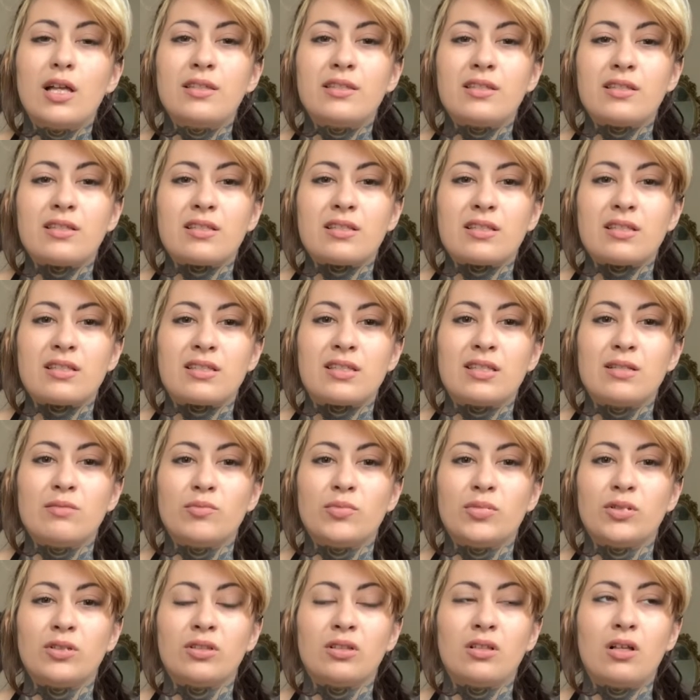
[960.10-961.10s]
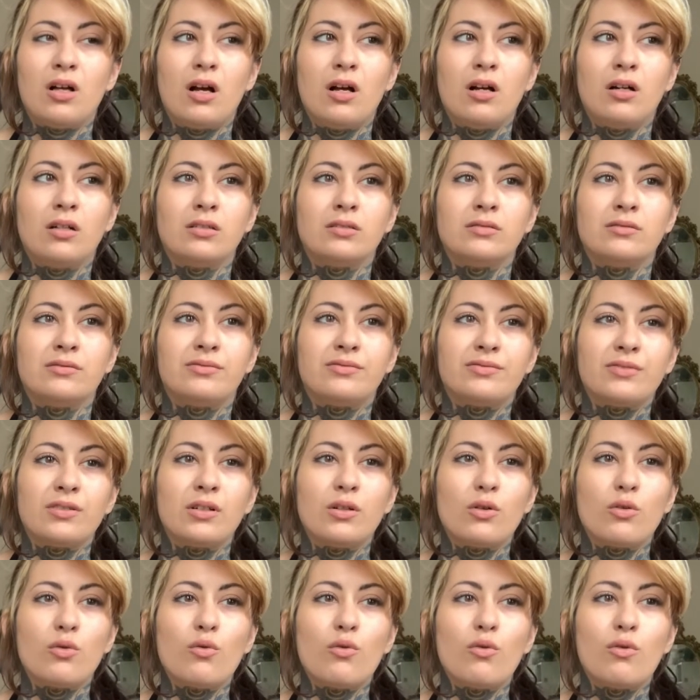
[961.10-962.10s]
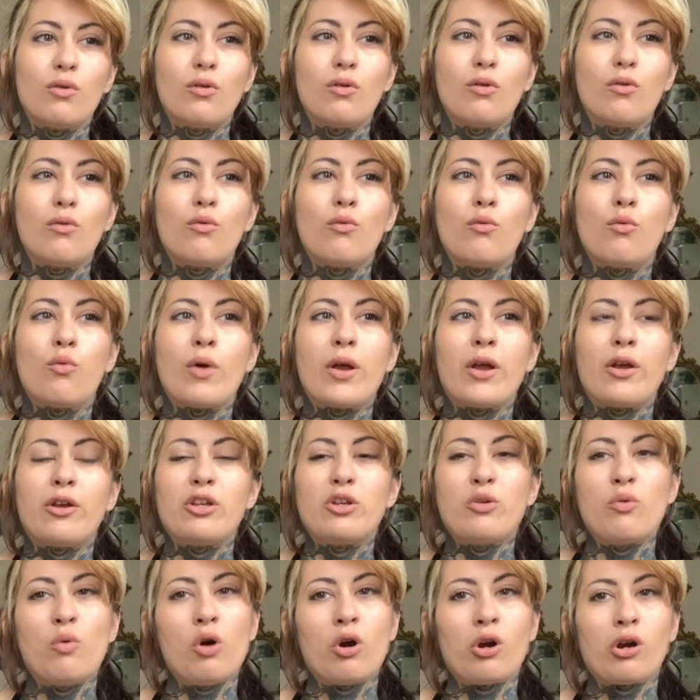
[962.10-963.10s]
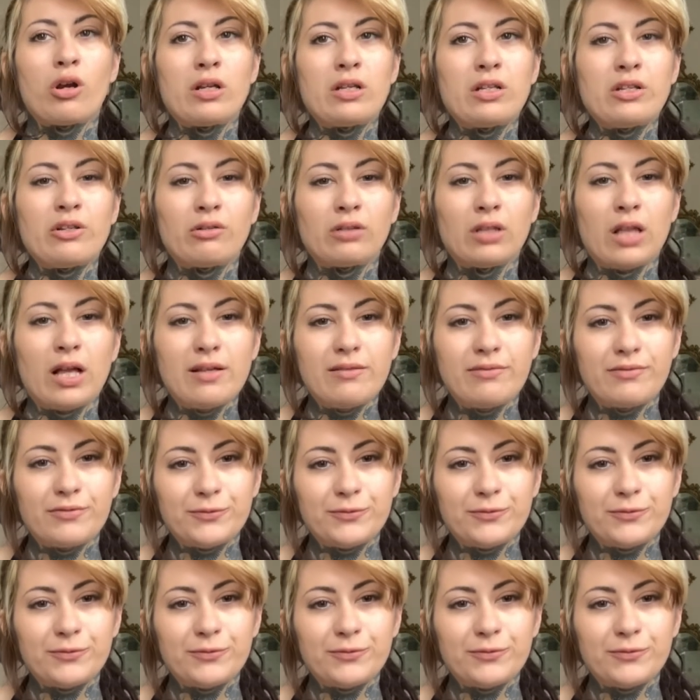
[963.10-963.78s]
it is a symbol of where you are in your life.